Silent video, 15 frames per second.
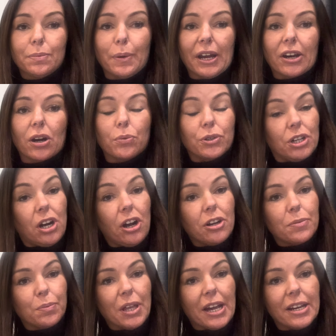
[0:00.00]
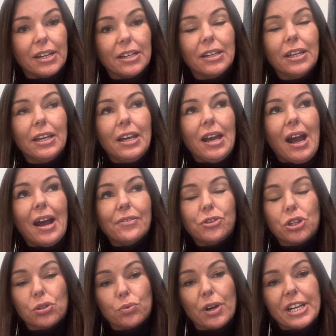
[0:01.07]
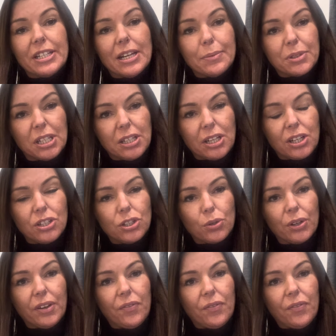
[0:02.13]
but I would hope they have 3 depths that you can do on the